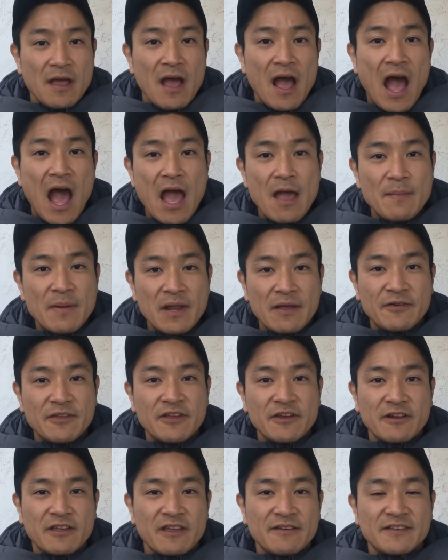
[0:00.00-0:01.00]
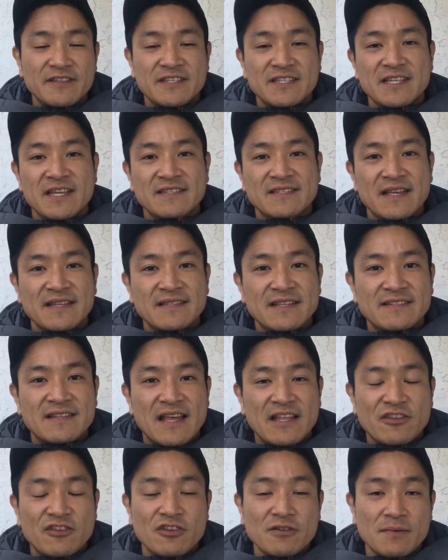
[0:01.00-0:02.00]
I believe you even see us
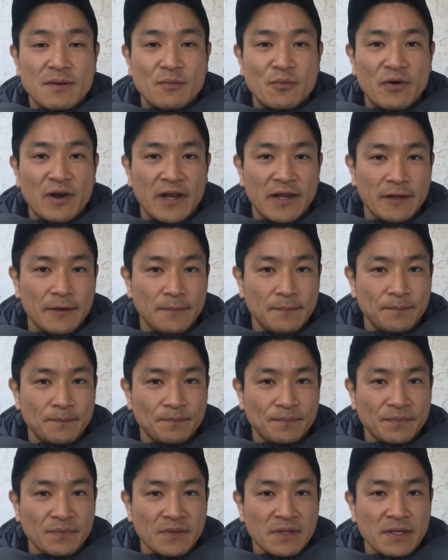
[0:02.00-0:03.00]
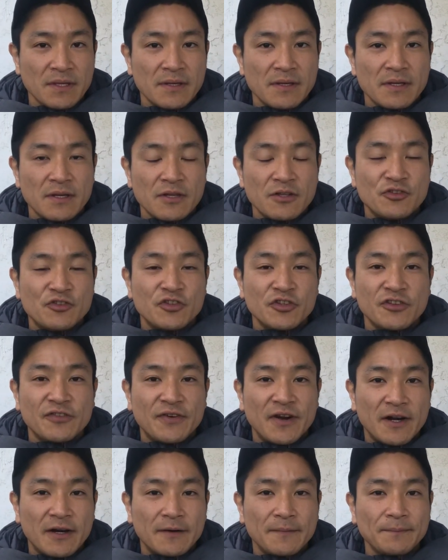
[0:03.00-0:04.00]
understand the human brain. Jules
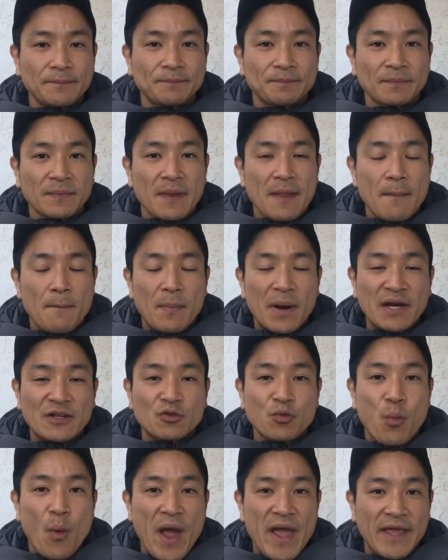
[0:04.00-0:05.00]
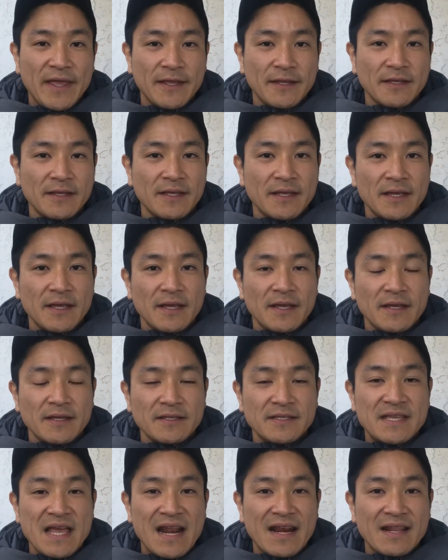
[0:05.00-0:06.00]
Verne, Mark Twain,
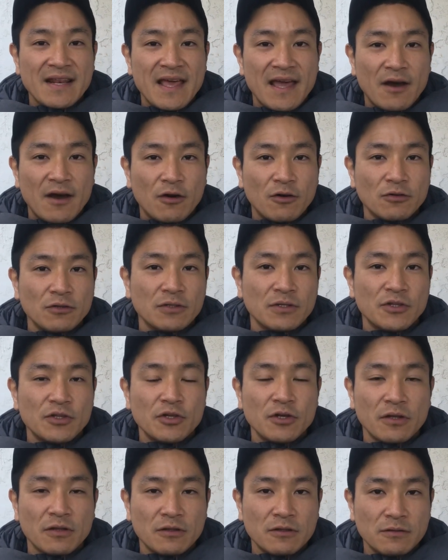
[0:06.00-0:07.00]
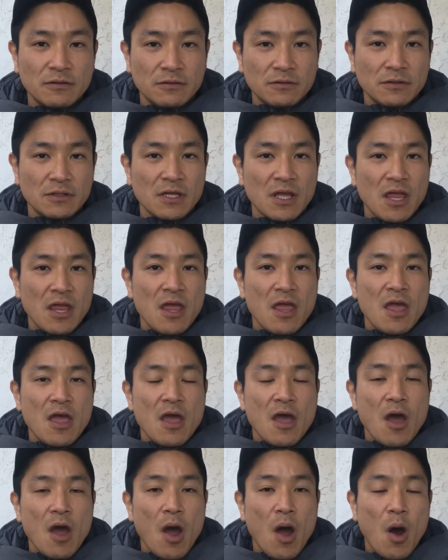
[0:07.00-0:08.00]
Galileo, Newton,
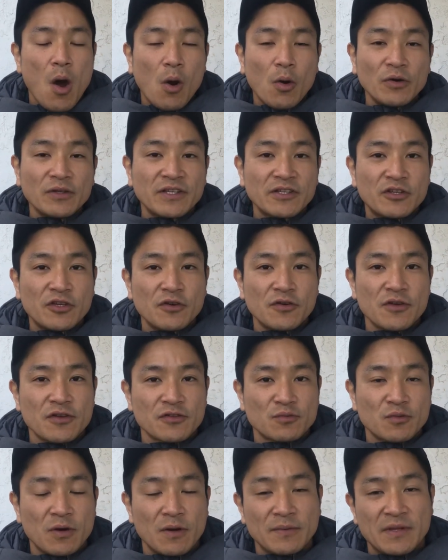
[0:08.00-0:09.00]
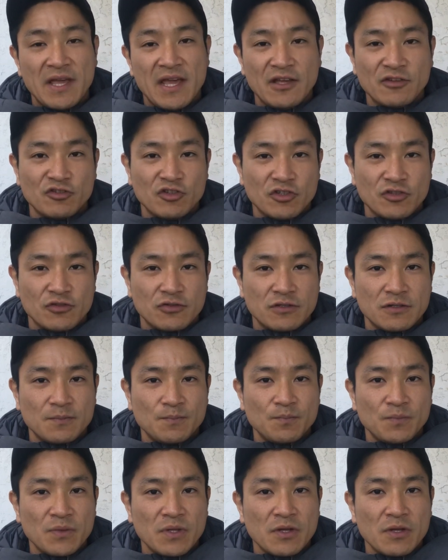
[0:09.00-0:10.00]
all the curious from the ages
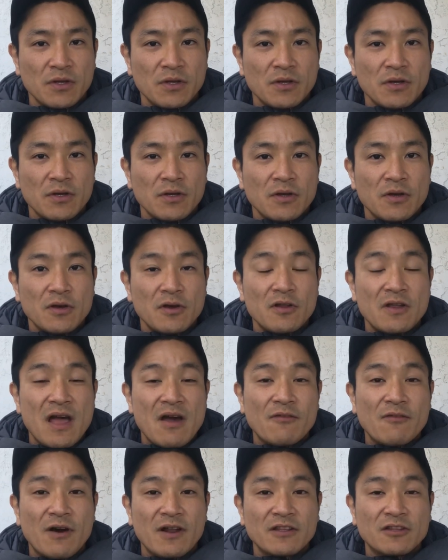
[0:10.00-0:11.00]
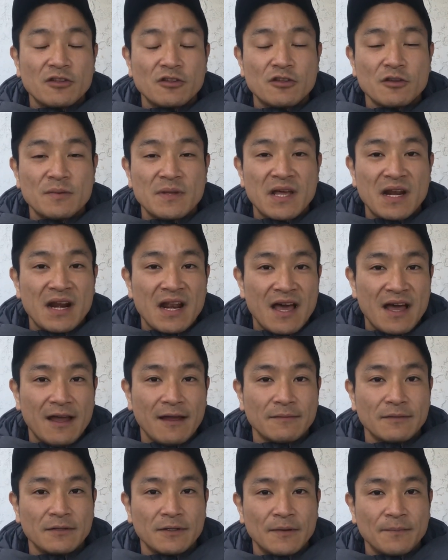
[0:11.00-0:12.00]
would have wanted to be
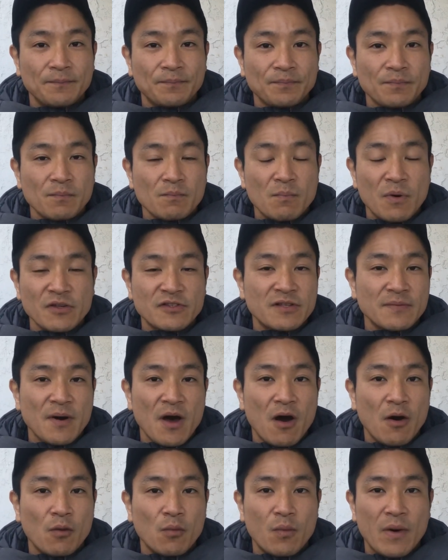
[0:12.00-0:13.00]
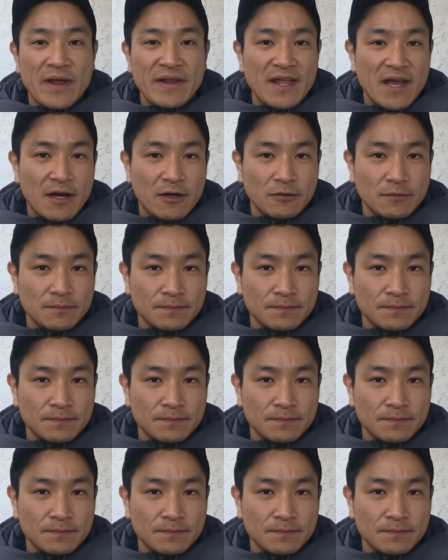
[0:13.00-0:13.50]
alive, most of all right now.